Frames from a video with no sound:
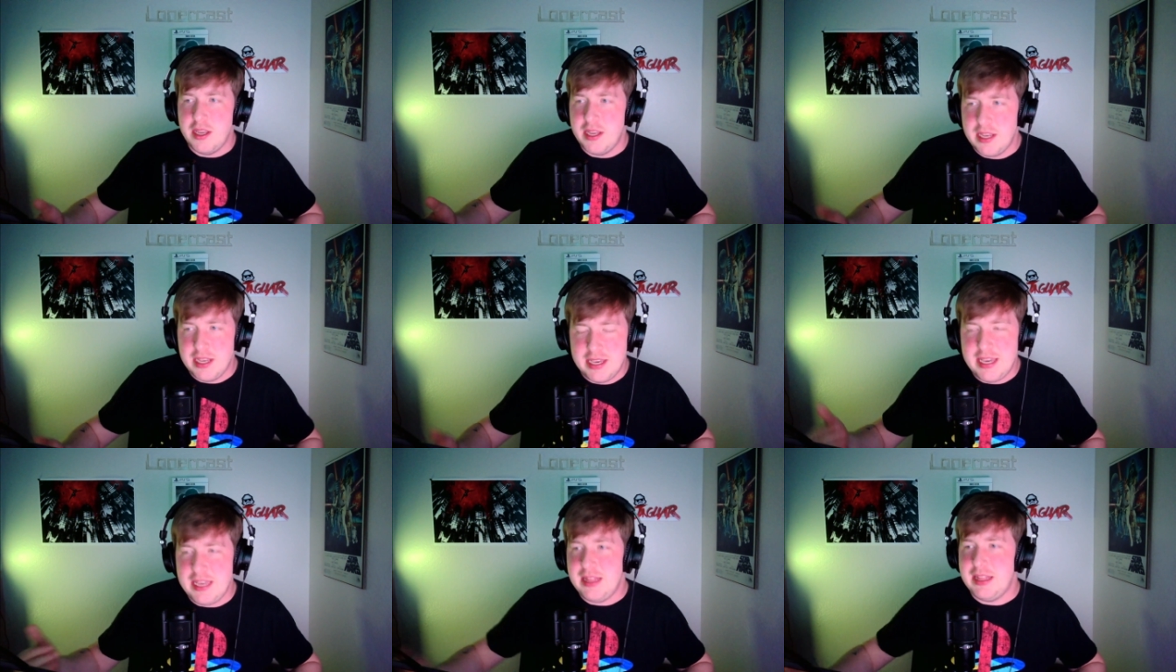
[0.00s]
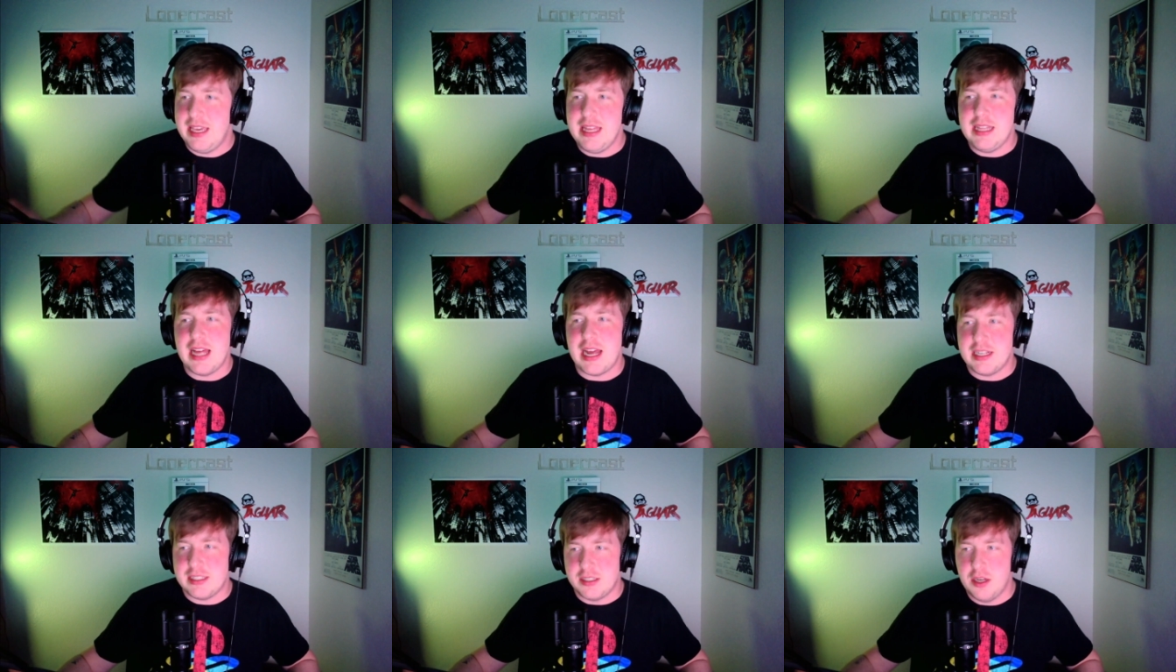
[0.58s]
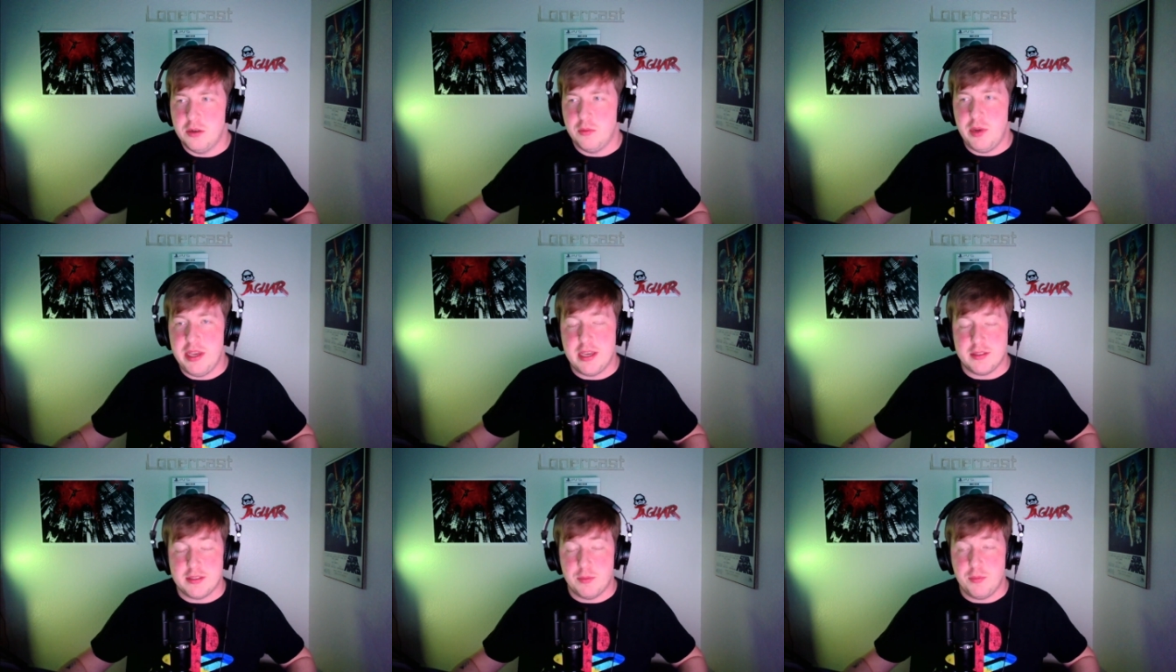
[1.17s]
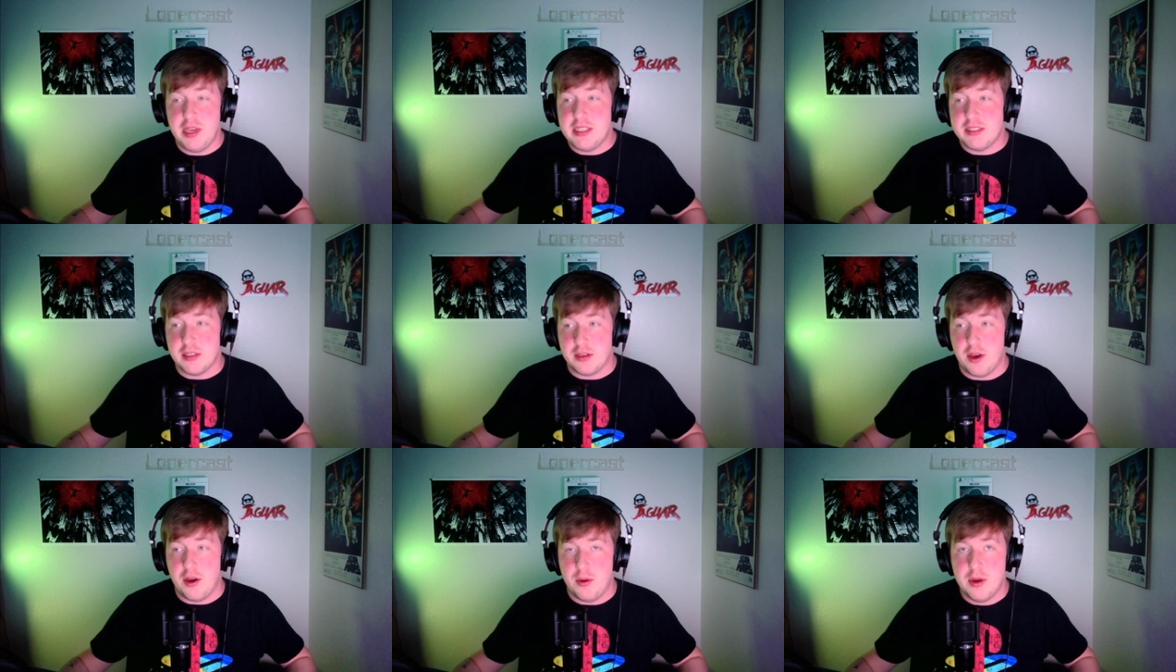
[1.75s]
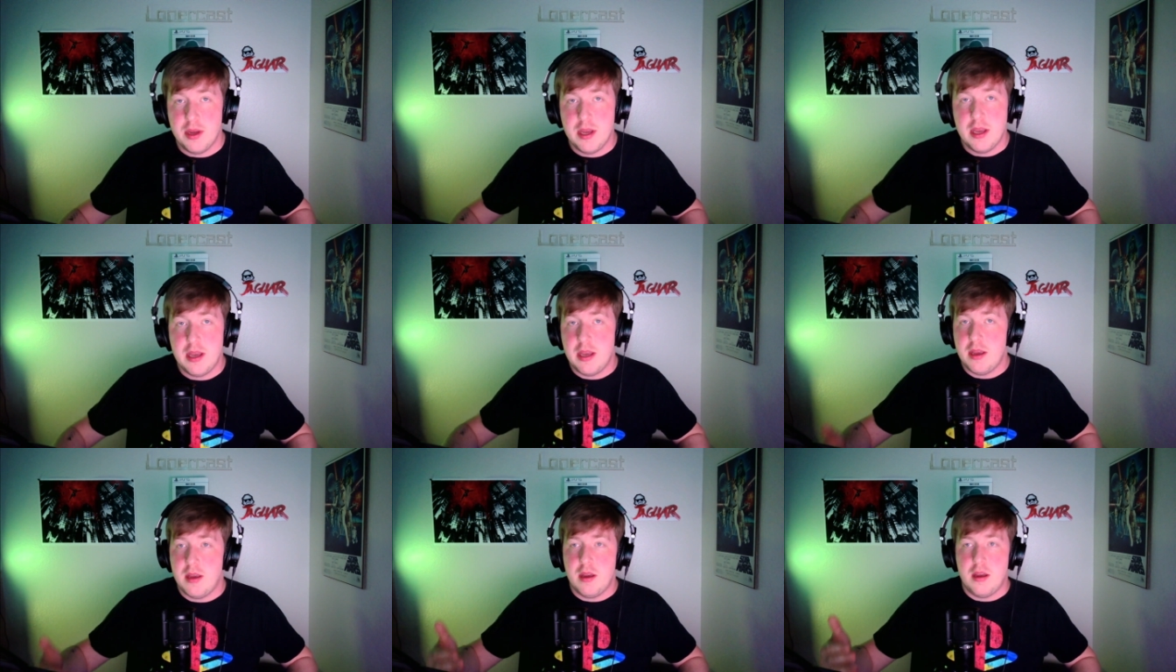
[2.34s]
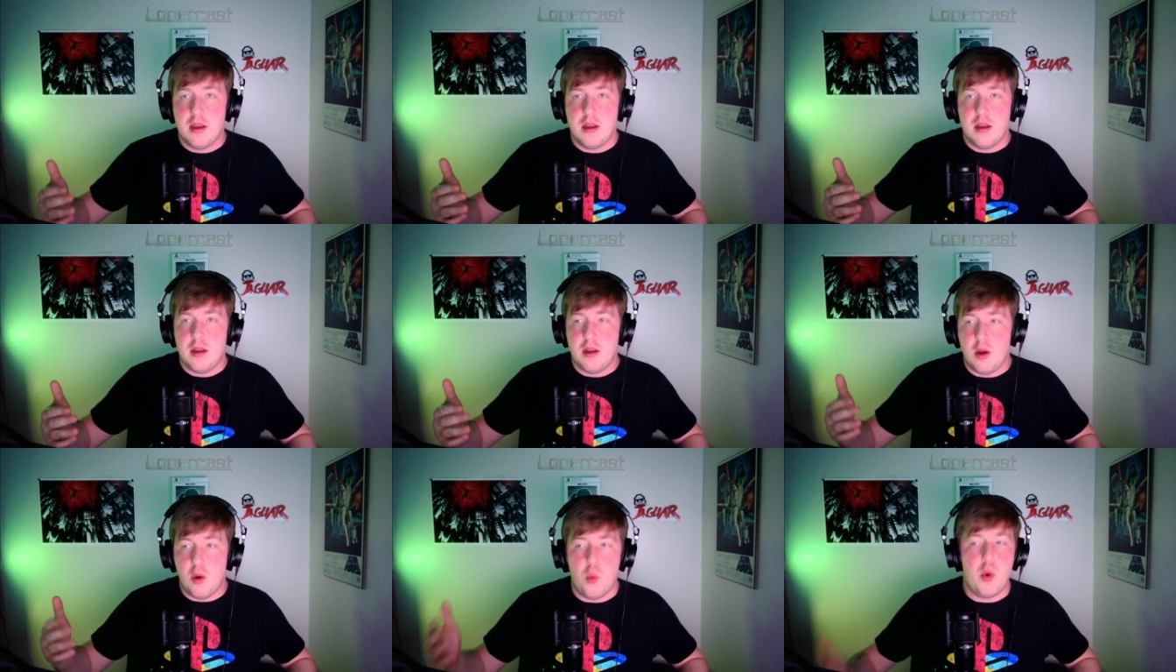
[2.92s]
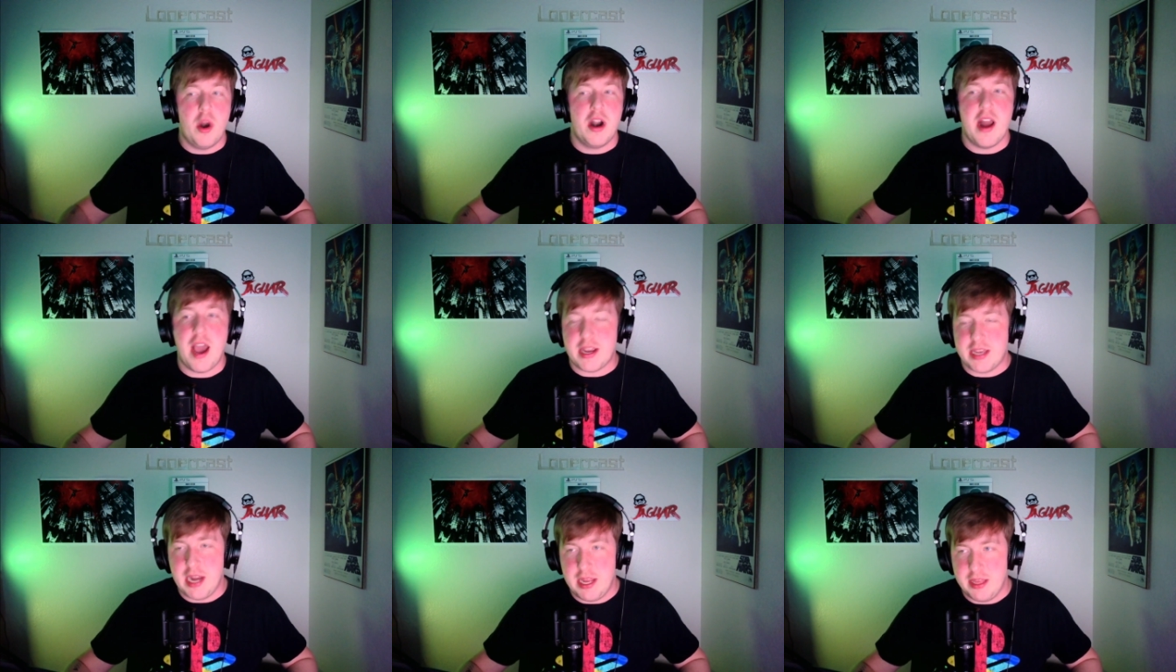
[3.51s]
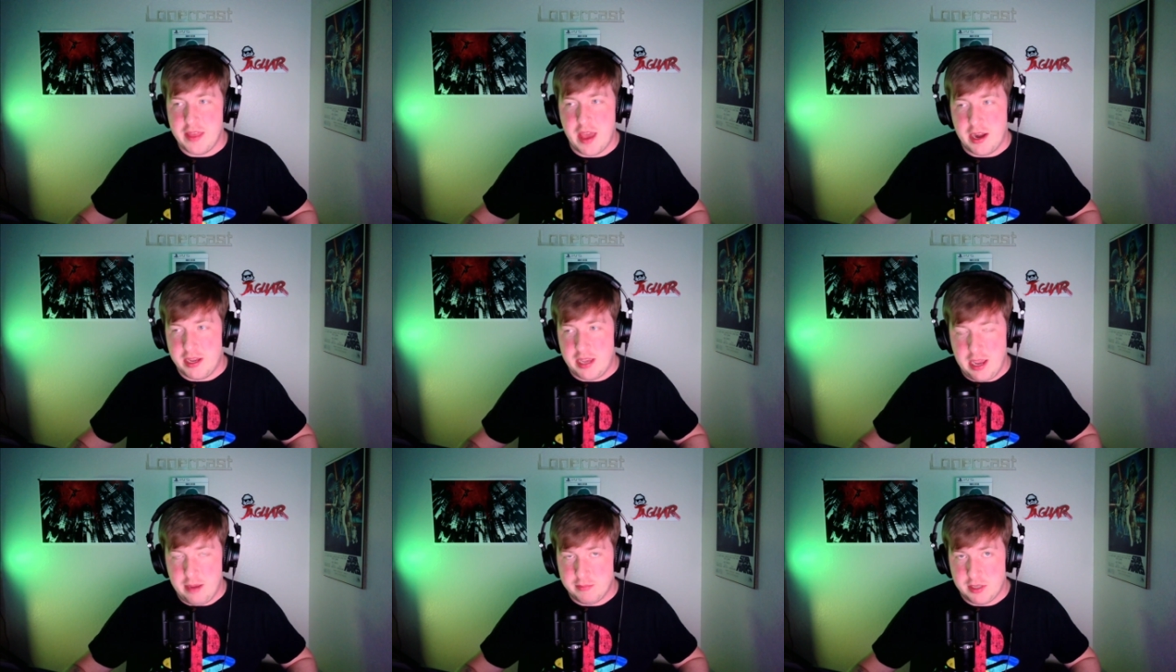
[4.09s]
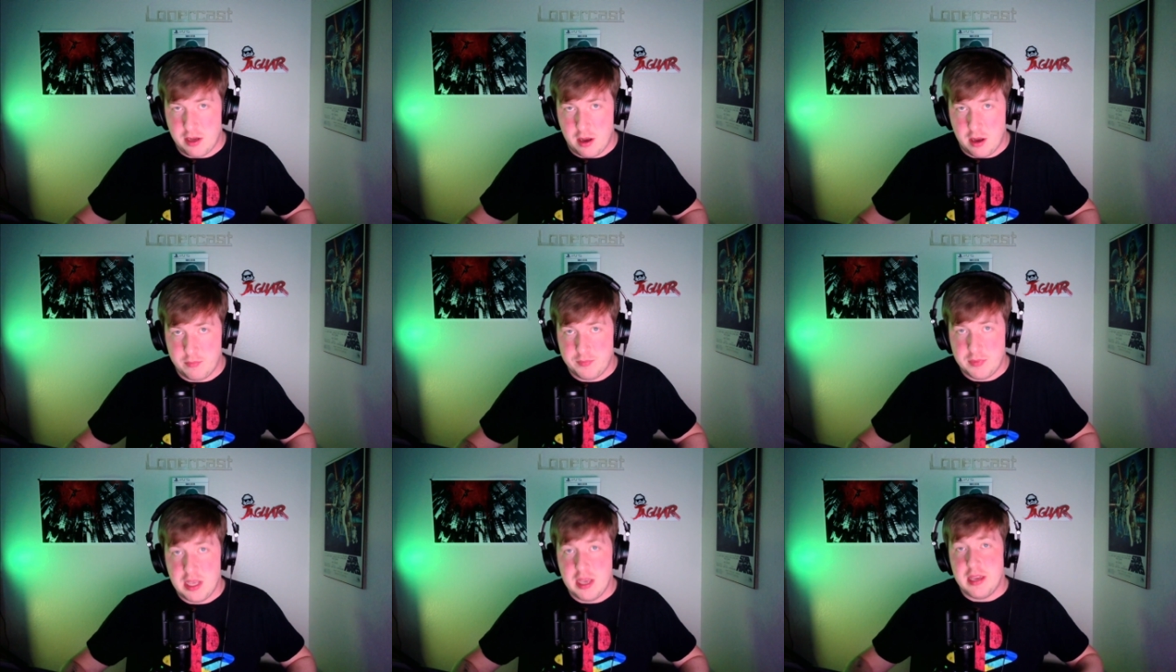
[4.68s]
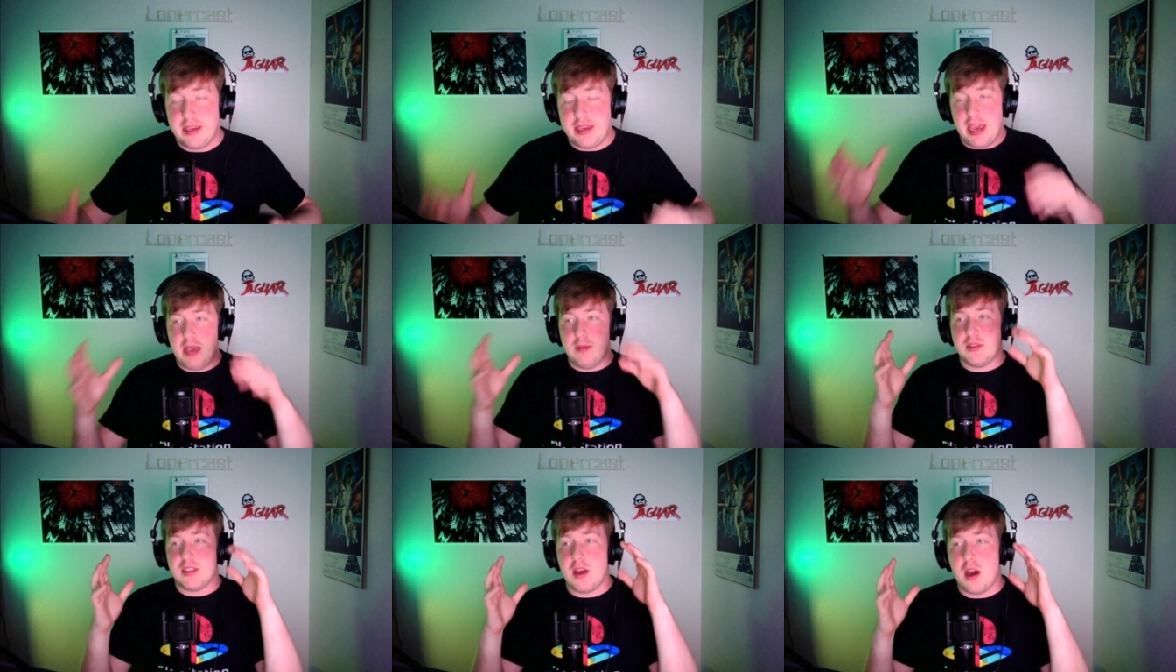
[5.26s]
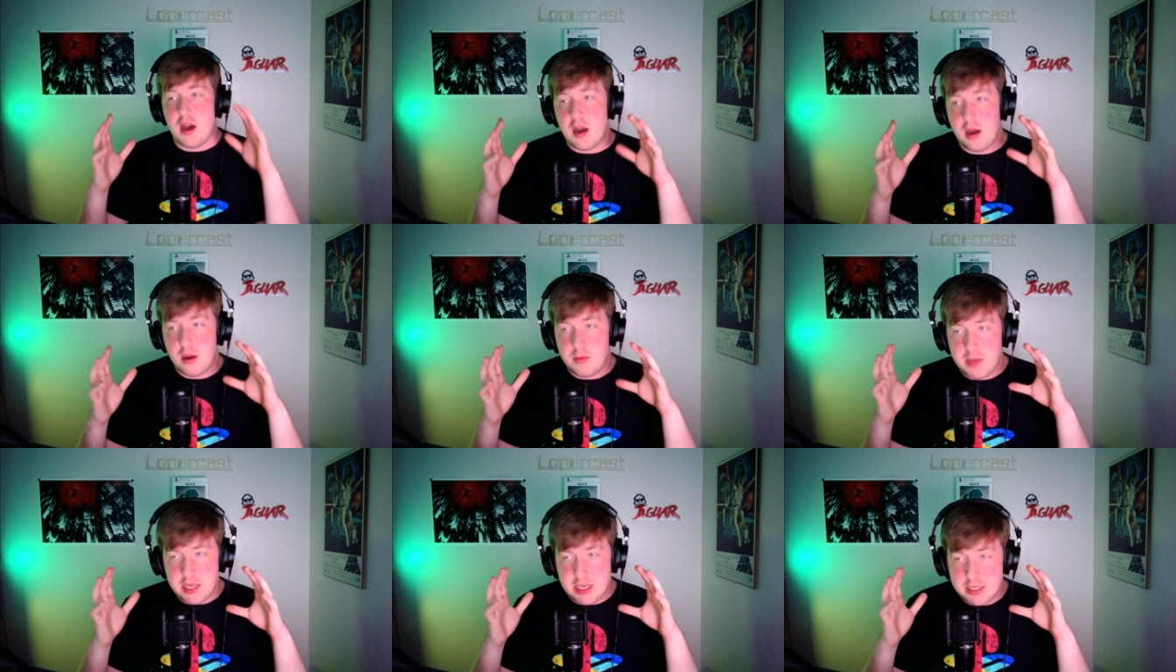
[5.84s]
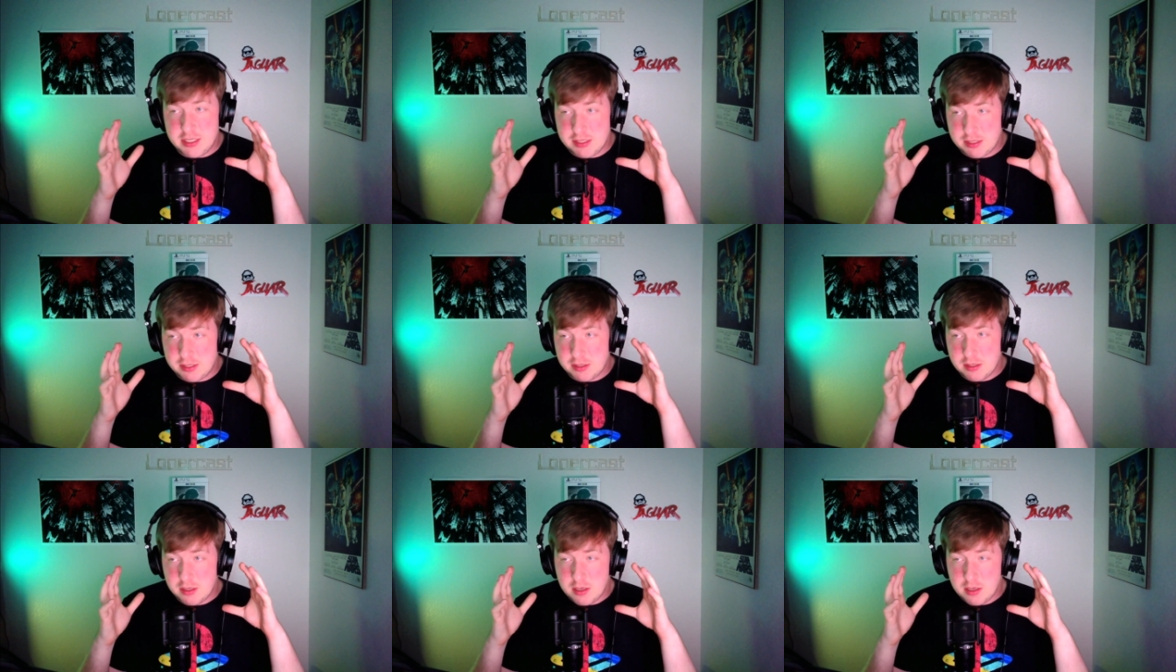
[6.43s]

he he let us know week weeks ago we're not getting that at Gamescom. Gamescom is